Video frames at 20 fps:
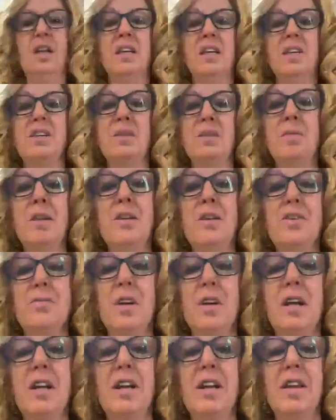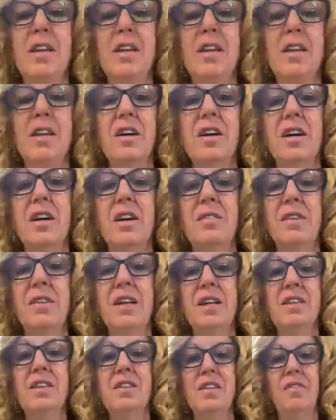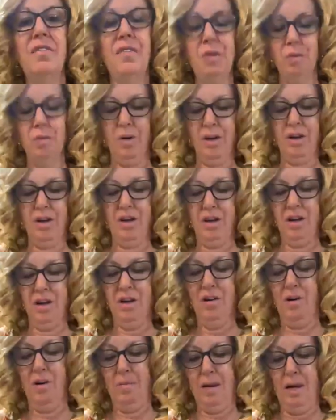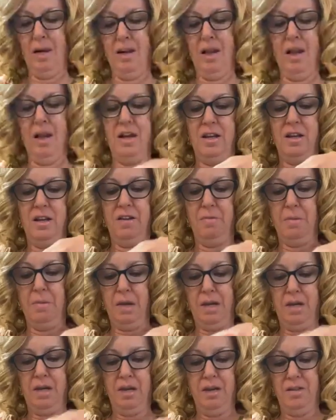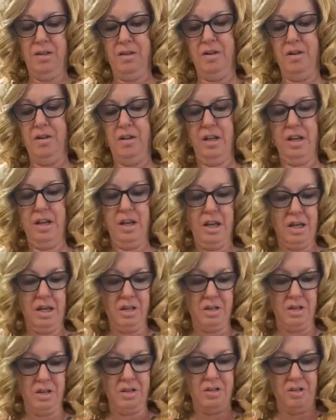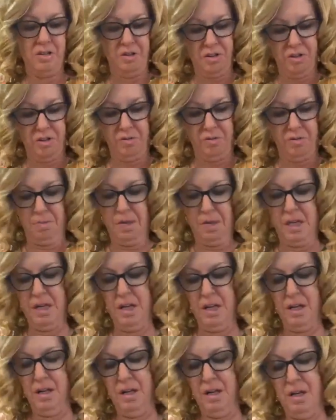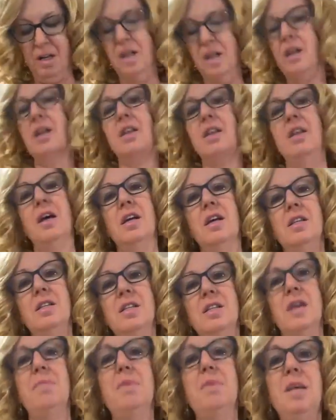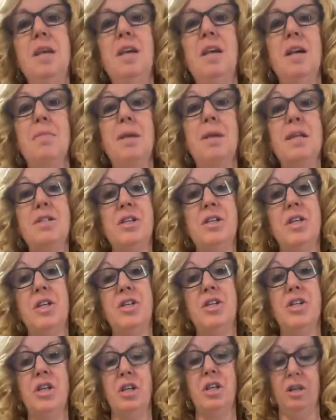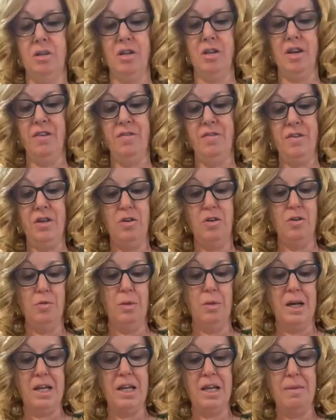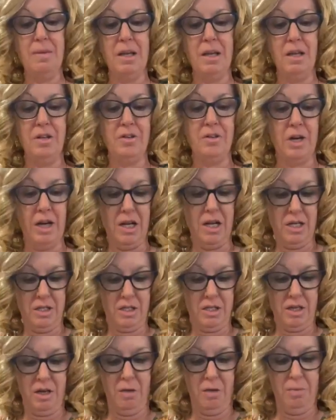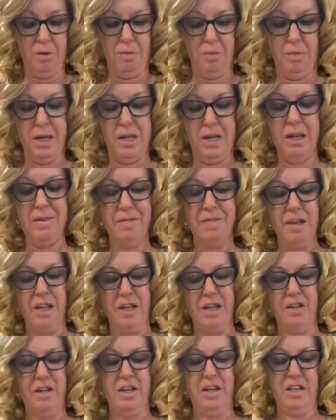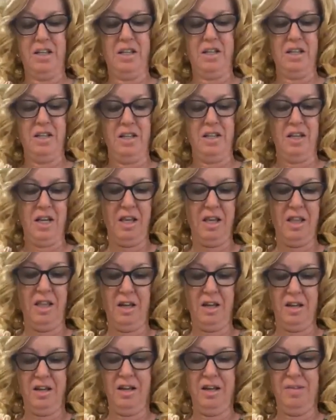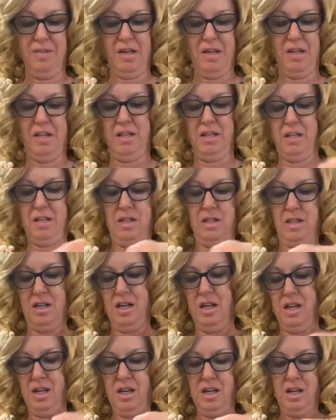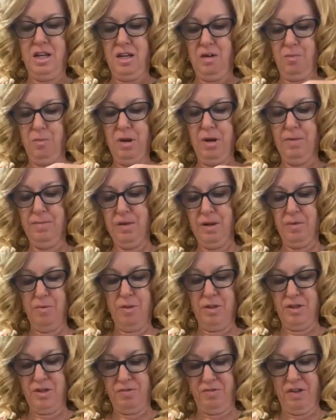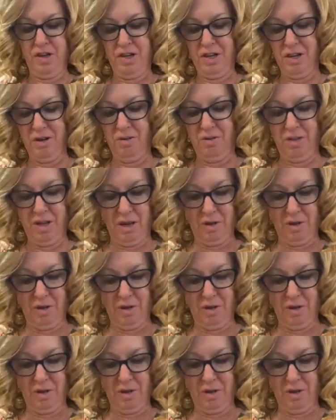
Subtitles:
Somebody's writing in the comments, if you want to know about any of my other links on social media, then send me a message and it'll give you my email address, and I'll put my email address in the comments when I'm done with this video.